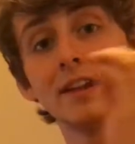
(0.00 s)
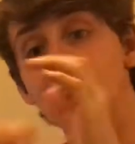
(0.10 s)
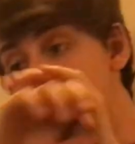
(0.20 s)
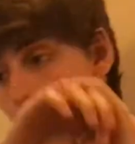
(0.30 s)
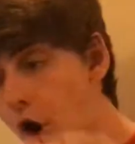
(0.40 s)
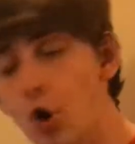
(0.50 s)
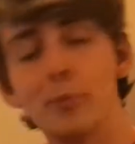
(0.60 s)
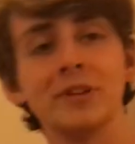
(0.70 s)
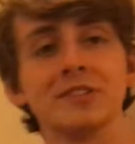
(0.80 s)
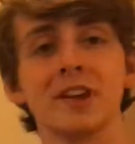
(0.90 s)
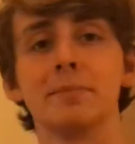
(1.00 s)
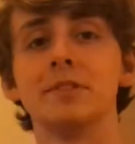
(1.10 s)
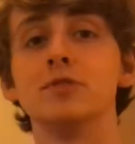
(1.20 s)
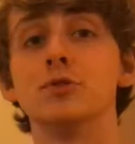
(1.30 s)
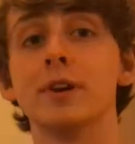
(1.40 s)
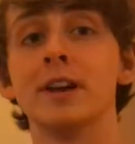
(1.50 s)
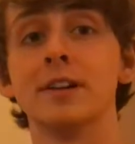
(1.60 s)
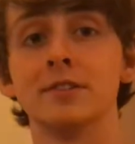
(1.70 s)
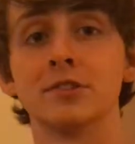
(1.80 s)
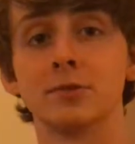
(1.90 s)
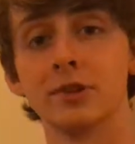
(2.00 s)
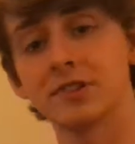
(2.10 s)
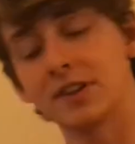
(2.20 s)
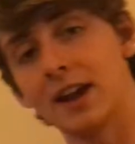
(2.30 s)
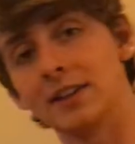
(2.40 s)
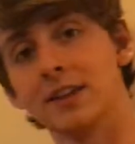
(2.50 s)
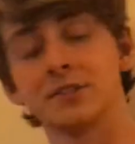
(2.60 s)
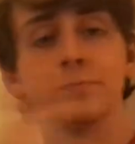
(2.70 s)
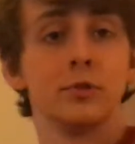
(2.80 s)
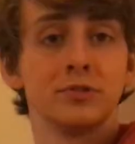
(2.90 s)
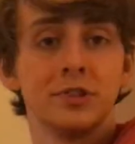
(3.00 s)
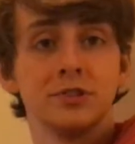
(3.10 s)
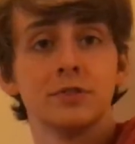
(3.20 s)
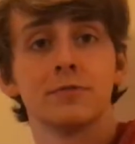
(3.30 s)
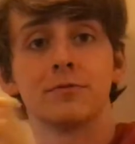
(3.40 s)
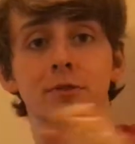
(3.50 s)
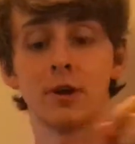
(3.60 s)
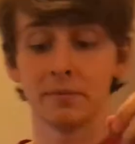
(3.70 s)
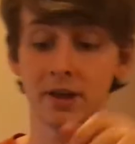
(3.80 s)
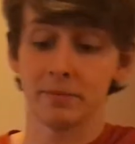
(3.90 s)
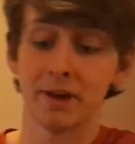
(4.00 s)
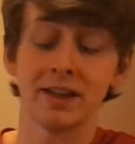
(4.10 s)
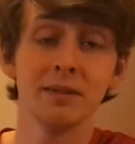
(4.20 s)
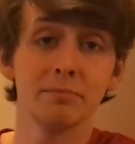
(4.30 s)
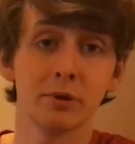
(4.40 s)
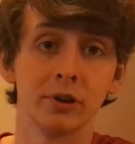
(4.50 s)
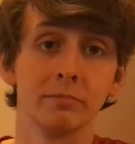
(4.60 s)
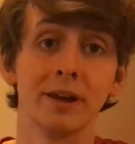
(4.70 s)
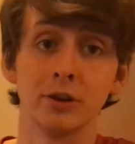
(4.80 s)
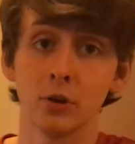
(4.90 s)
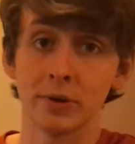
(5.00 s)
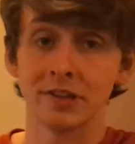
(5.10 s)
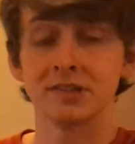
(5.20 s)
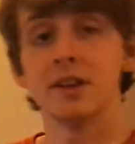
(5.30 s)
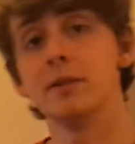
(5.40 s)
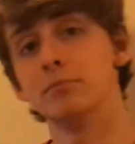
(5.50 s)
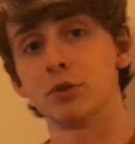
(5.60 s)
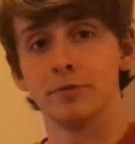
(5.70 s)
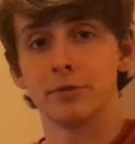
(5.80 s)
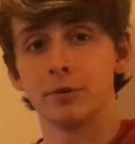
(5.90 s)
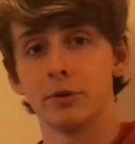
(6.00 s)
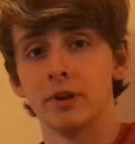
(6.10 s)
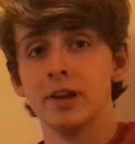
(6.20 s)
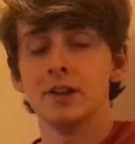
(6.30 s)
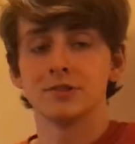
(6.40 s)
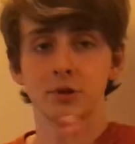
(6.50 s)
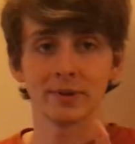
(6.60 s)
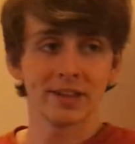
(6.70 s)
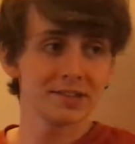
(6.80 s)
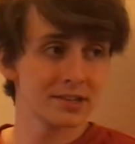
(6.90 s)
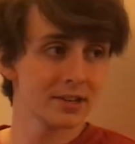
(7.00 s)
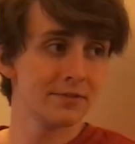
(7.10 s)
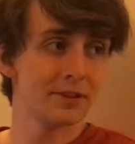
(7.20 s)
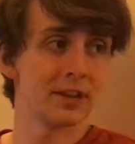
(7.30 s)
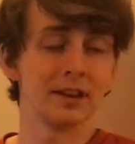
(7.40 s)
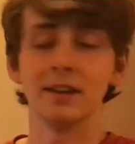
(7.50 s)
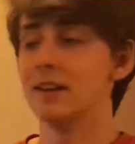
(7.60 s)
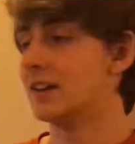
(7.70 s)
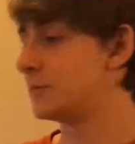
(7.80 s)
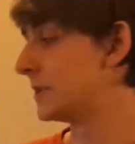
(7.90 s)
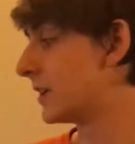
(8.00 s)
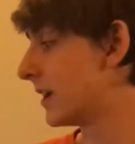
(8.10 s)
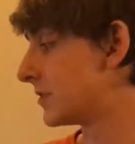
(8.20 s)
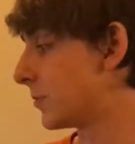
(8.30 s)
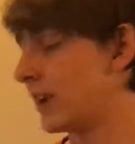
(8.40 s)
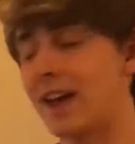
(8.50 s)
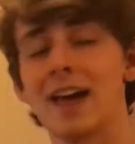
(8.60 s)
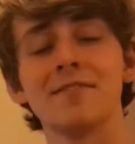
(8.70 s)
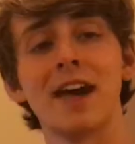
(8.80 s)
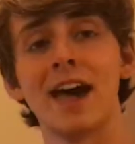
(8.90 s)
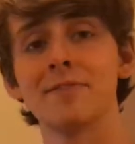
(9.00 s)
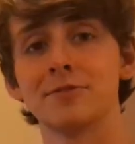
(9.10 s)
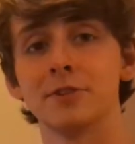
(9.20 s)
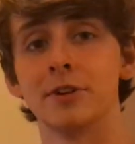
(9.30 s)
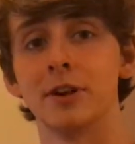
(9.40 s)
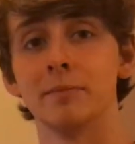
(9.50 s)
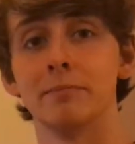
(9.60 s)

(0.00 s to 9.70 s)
it opens up the drain and the source and lets voltage from my input, my noise, move through. So why that's significant is because what I have after